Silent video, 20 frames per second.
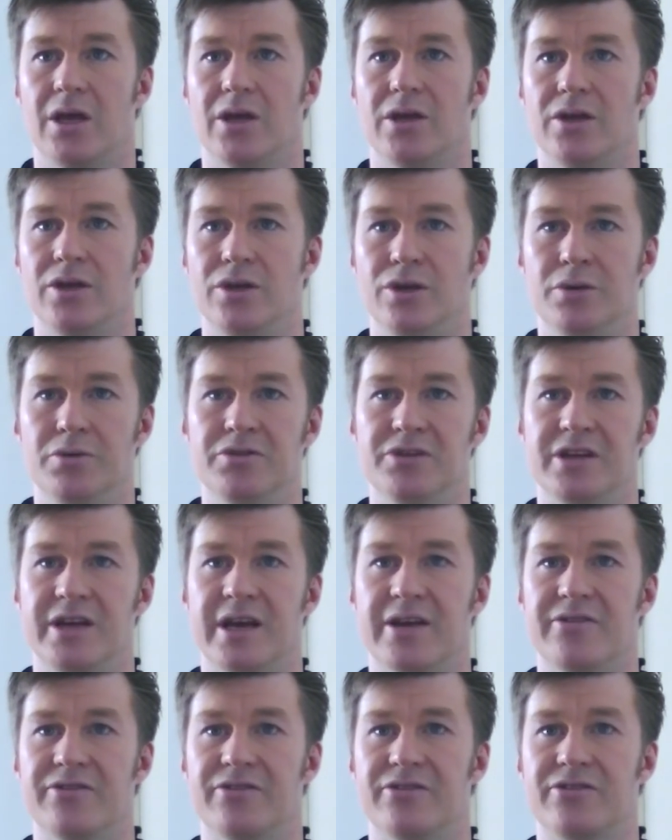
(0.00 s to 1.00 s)
Use
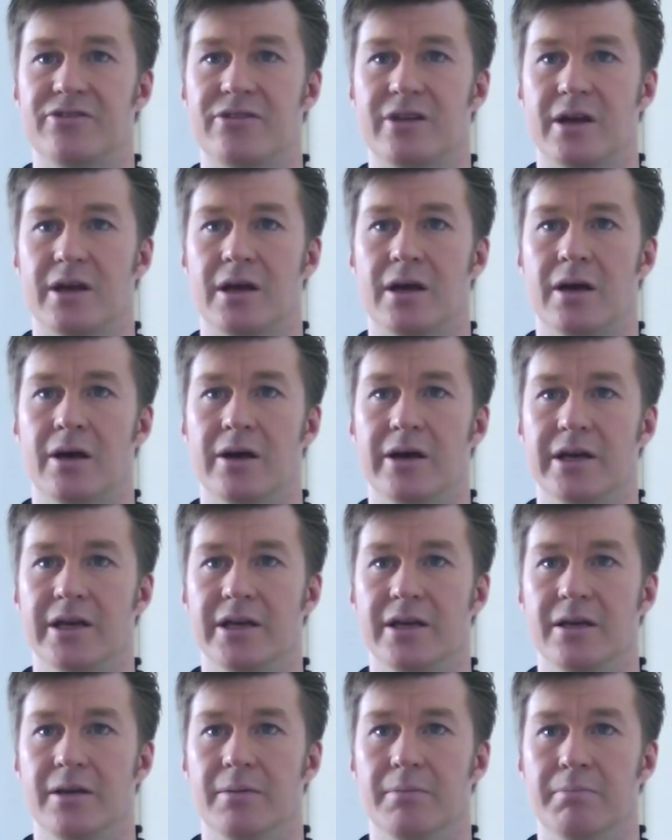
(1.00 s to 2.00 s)
against I.
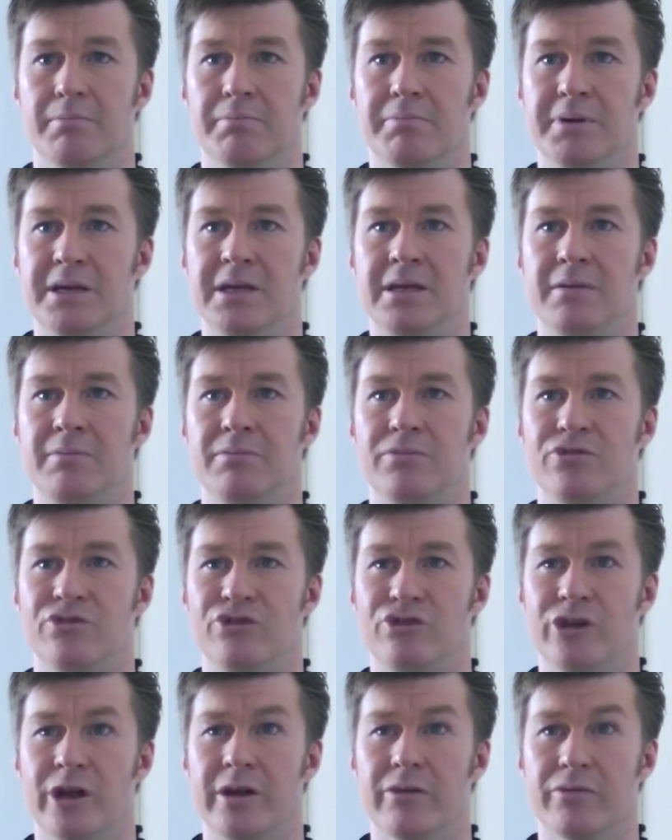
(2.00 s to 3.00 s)
Beam
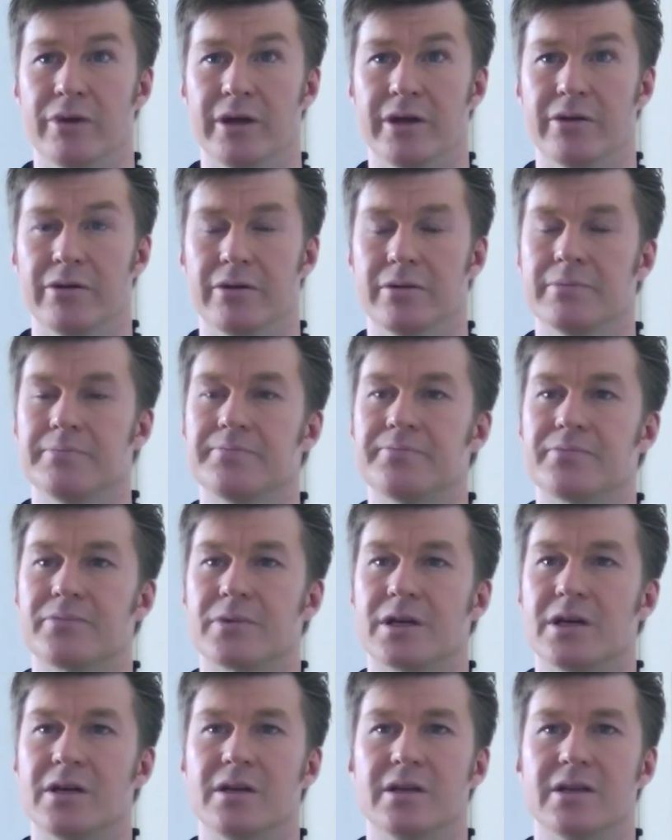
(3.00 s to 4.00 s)
generator.
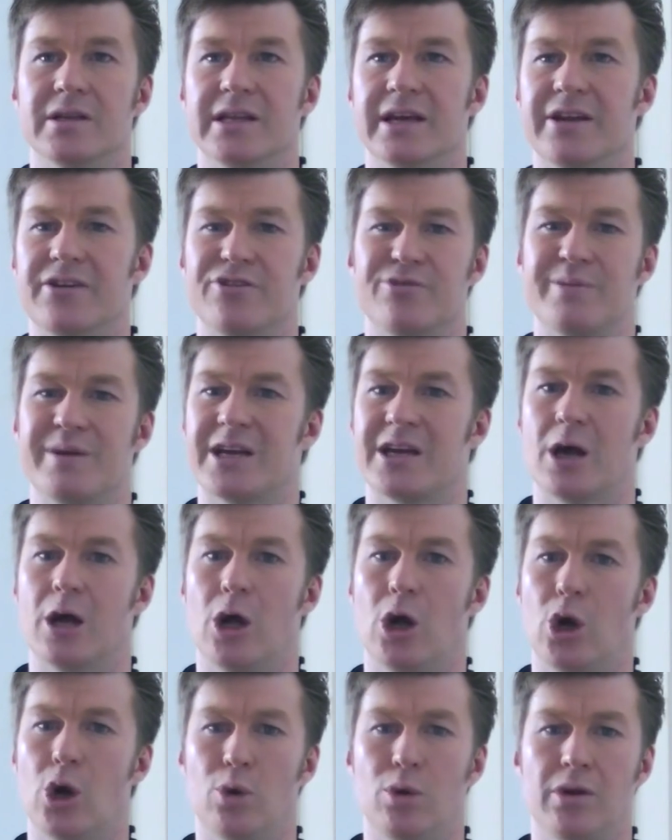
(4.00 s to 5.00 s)
That doesn't make a
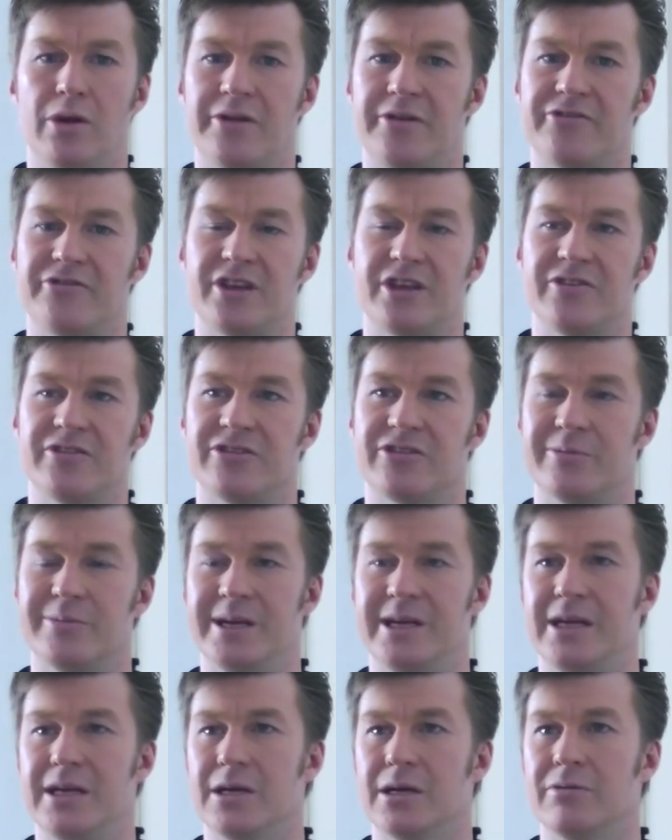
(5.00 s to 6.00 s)
whole lot of sense to
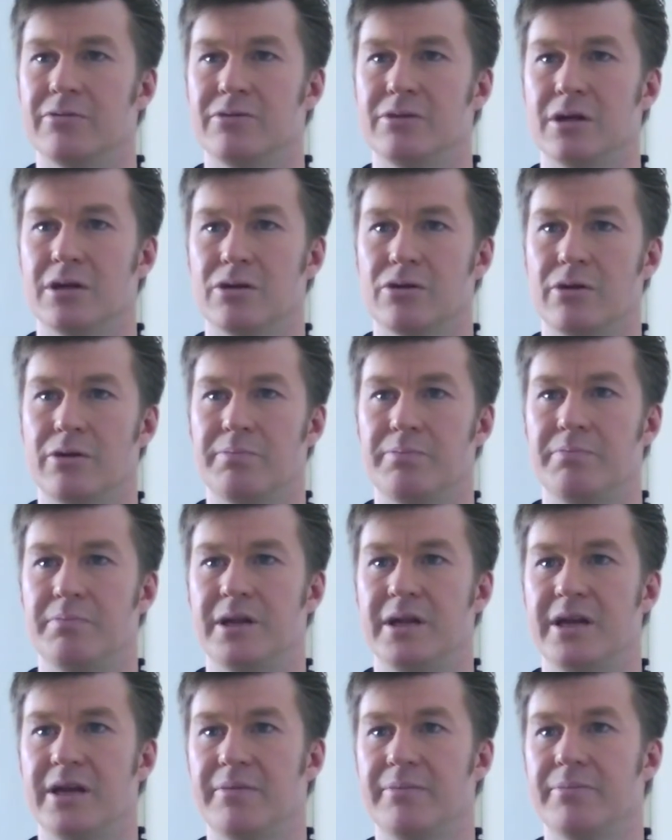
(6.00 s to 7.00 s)
me. I'm going to
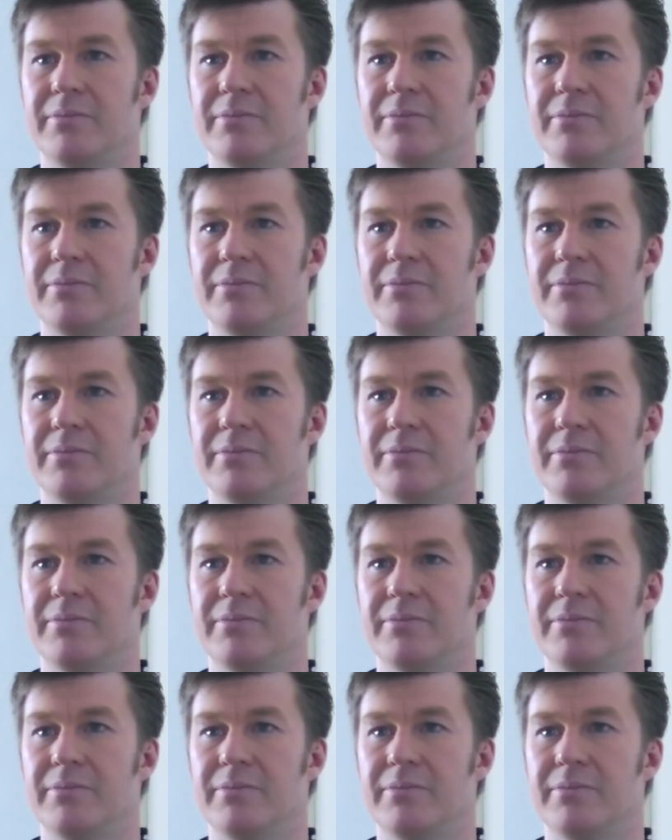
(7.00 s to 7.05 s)
admit it.